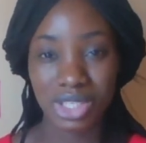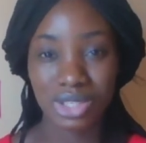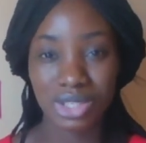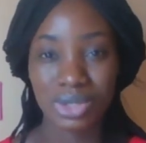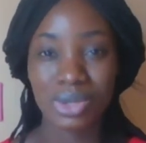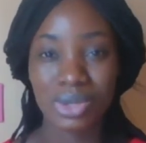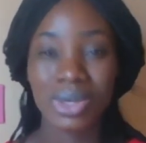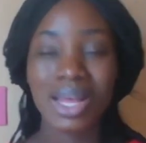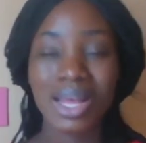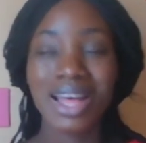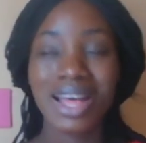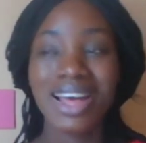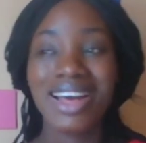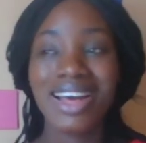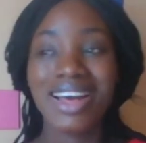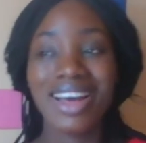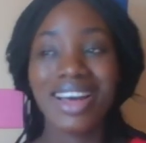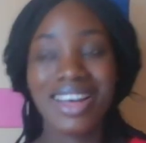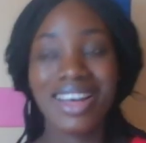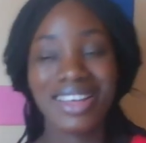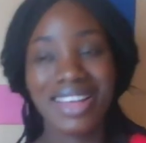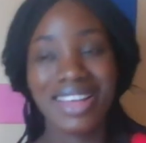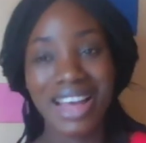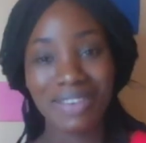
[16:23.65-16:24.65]

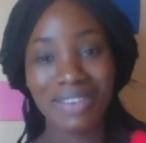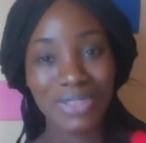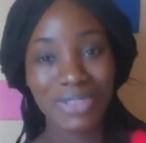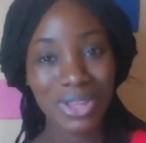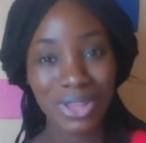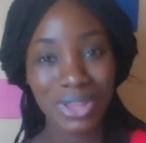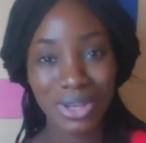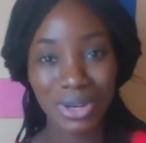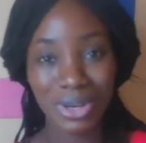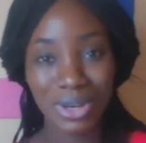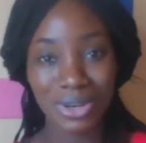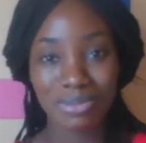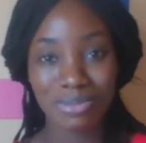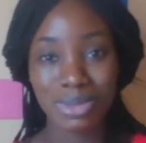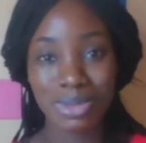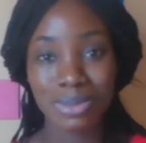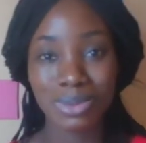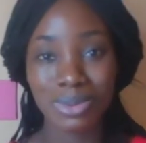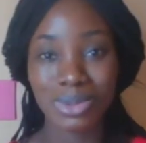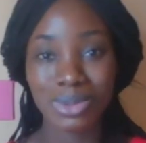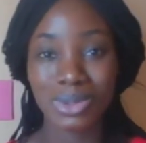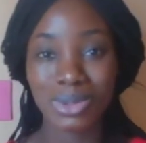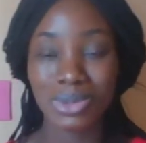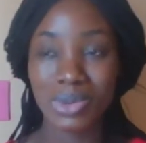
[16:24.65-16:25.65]
I've thought a lot of
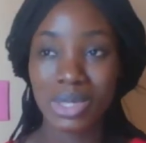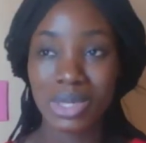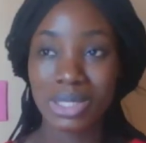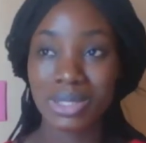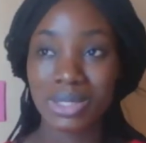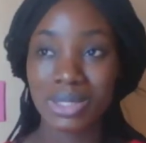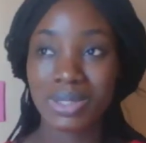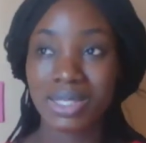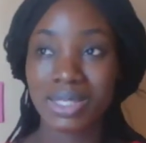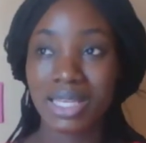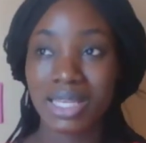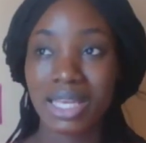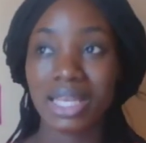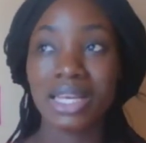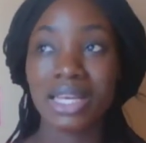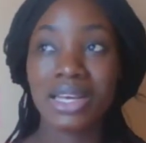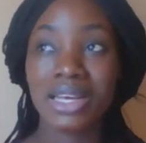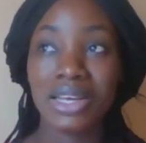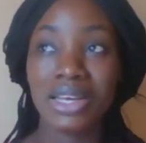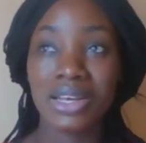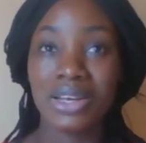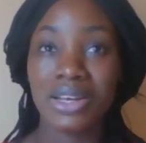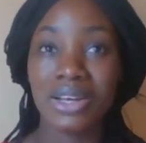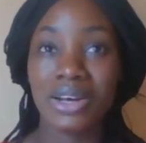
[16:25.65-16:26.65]
people who want to say,
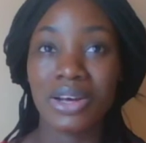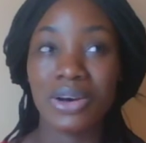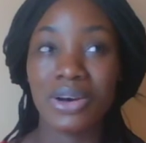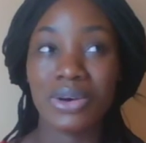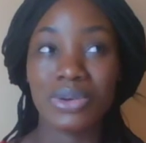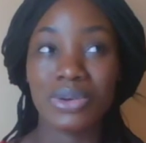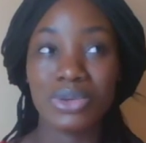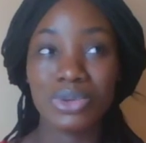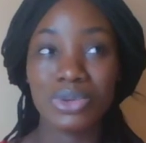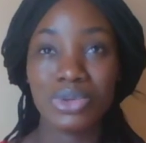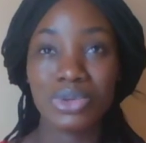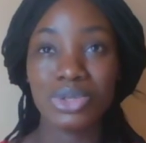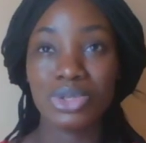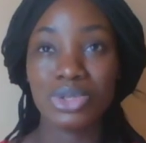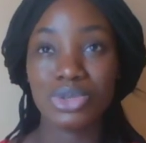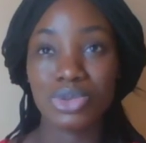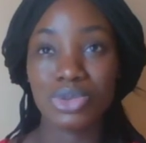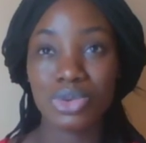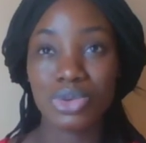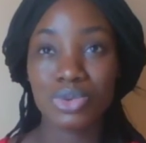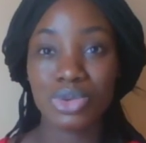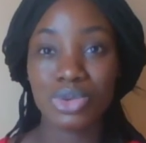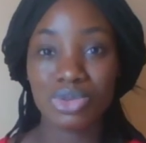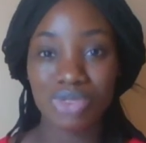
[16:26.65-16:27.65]
who
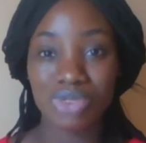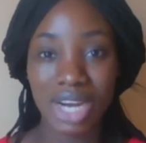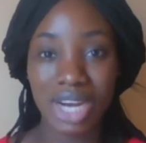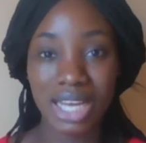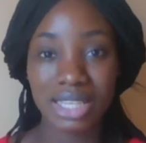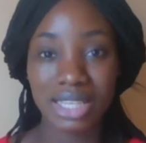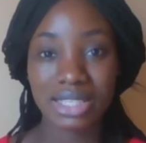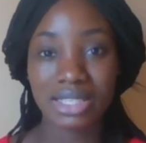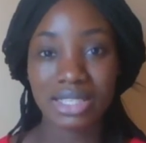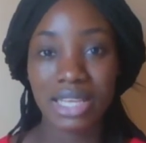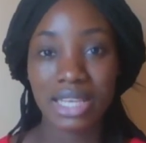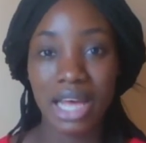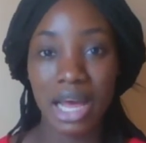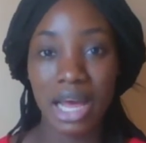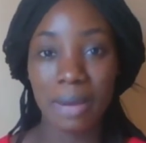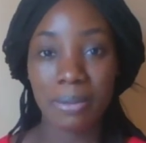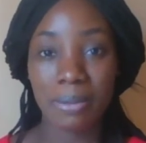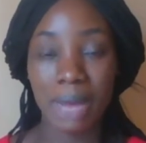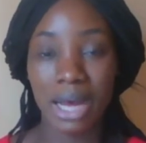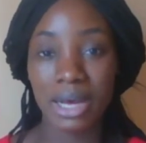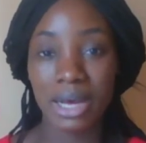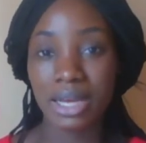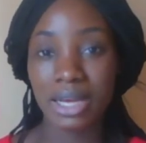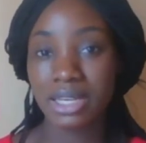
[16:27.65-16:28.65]
would write,
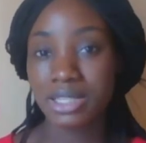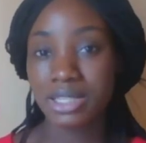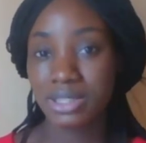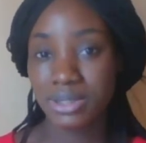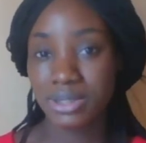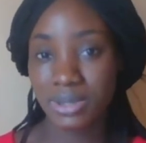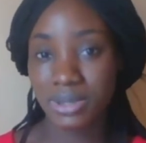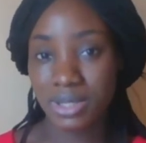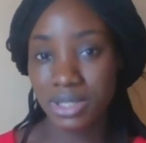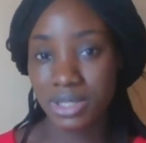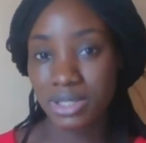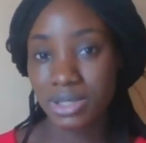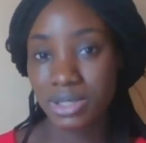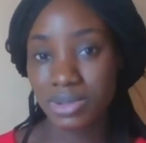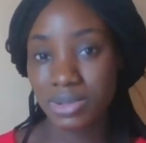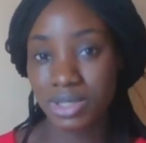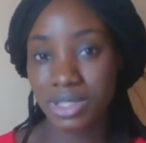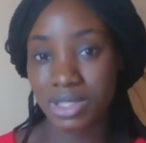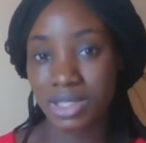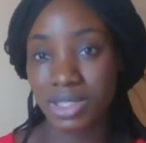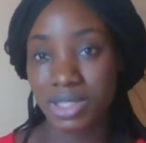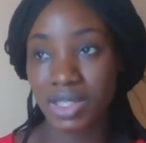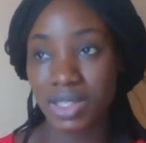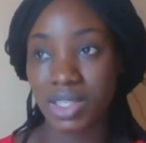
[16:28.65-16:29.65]
according to this
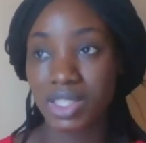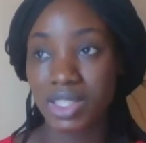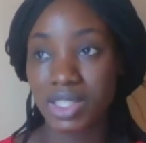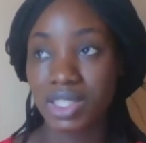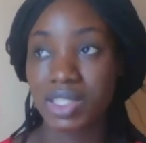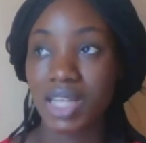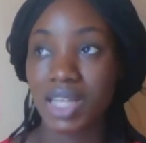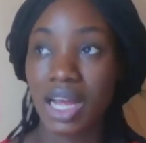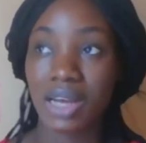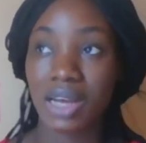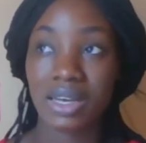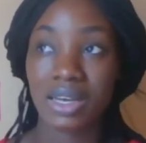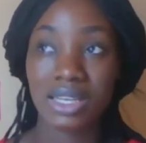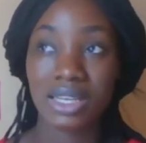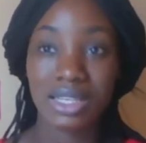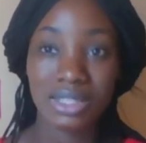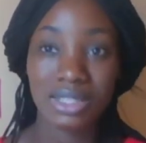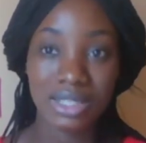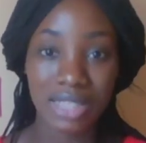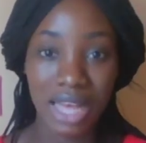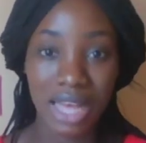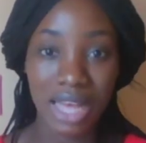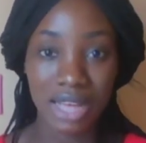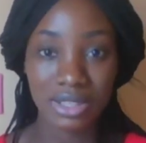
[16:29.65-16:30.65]
research, according
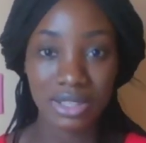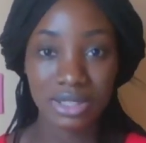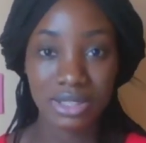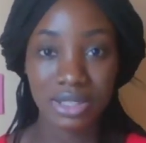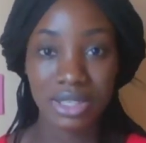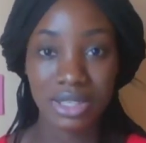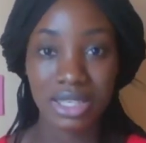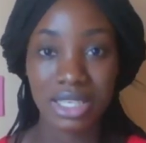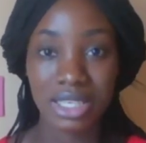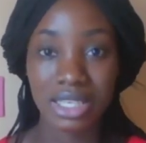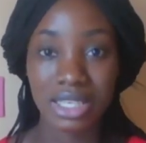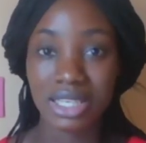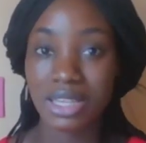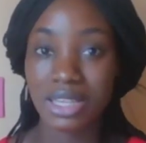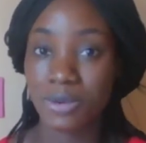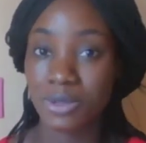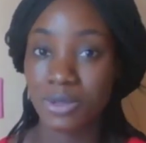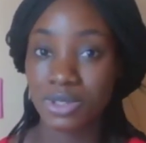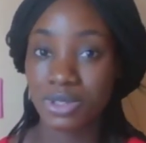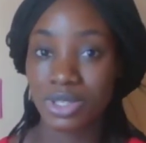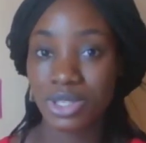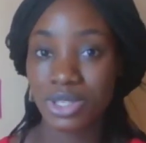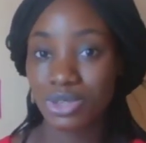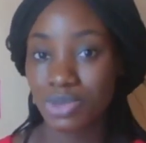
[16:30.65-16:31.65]
to that study, there was
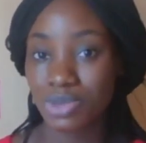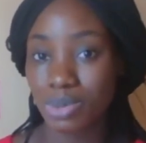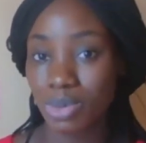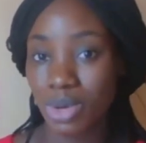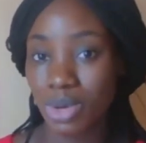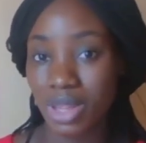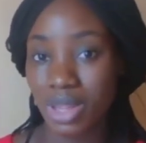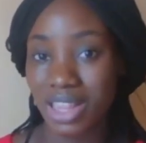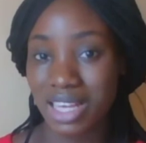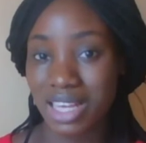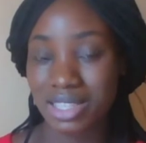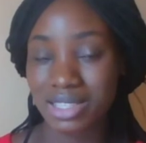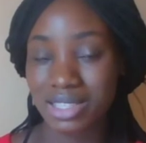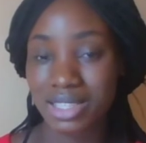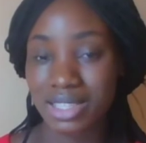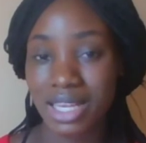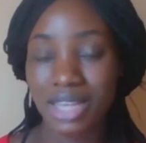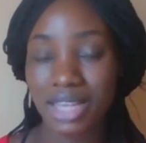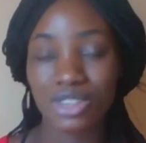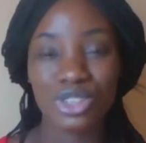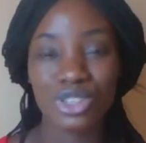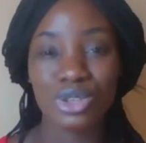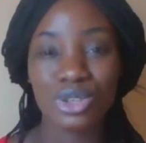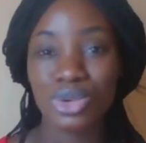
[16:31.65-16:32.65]
this report that
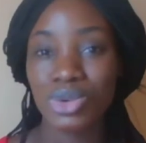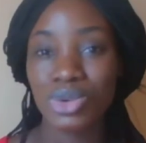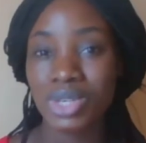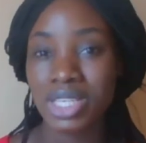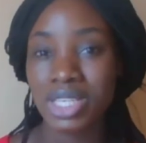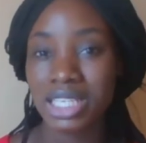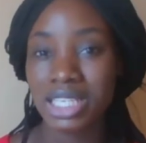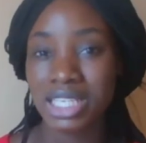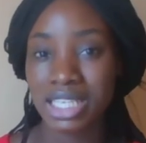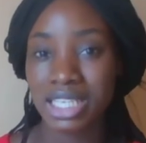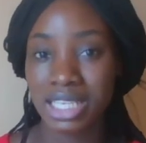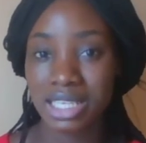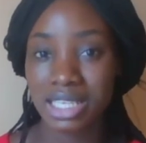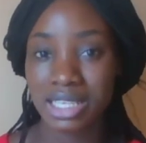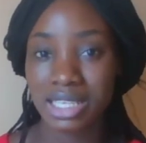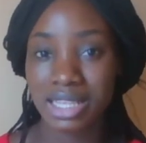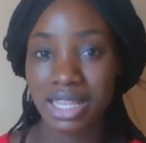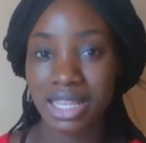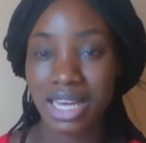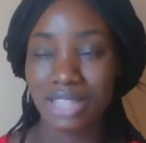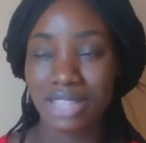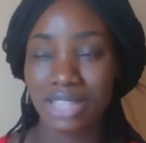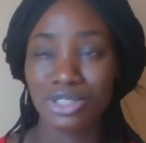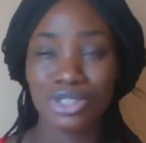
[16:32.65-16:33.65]
said, you don't need
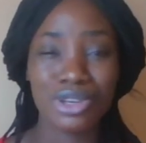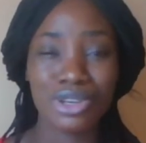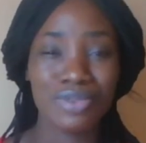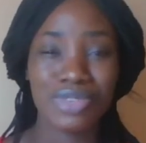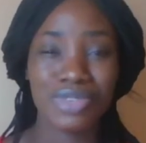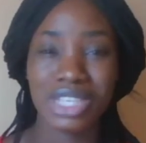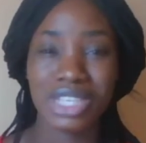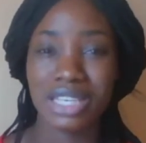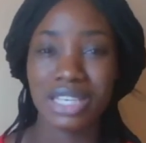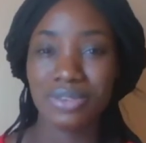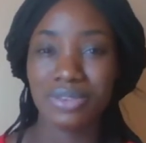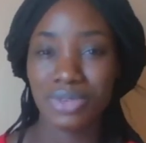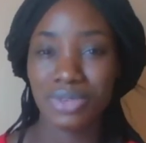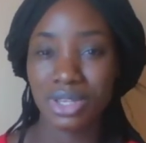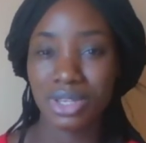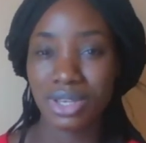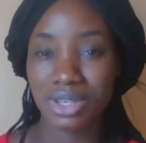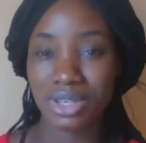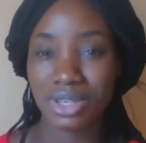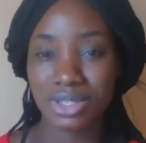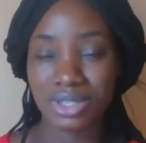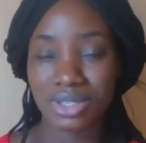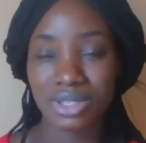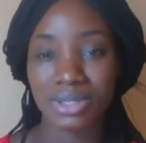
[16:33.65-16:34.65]
that. You don't even need
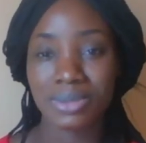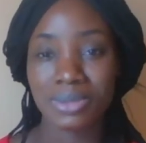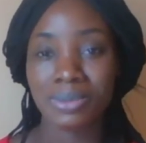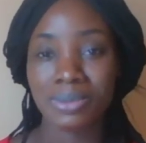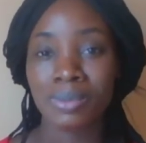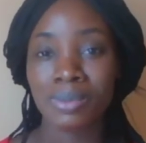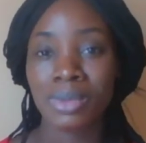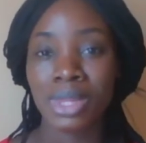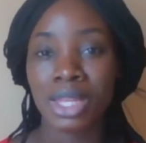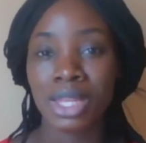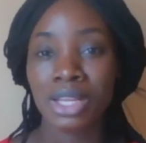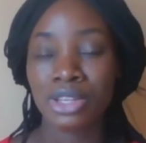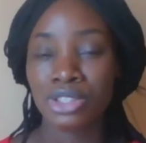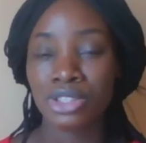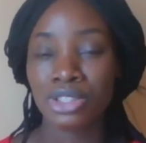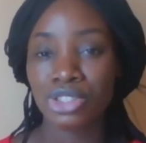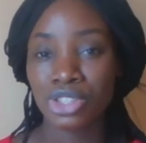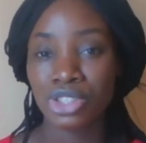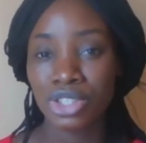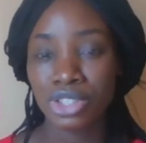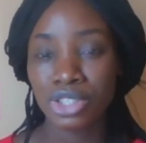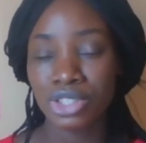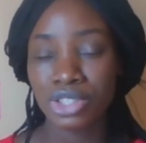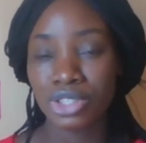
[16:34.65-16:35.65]
figures.
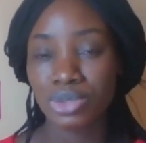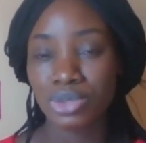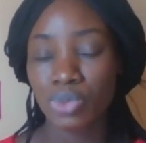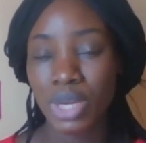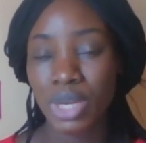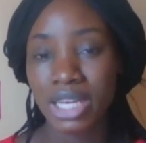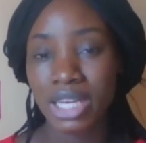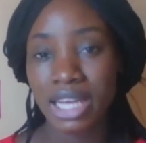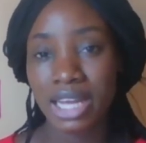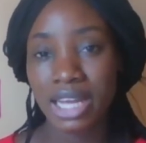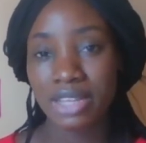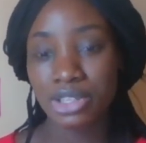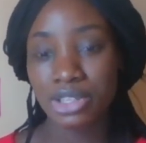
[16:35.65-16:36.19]
Just when,